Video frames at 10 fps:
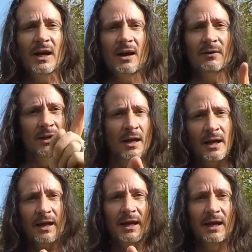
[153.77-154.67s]
down,
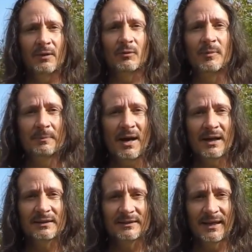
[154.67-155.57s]
and we'll be back
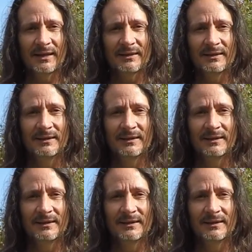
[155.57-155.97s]
in a second.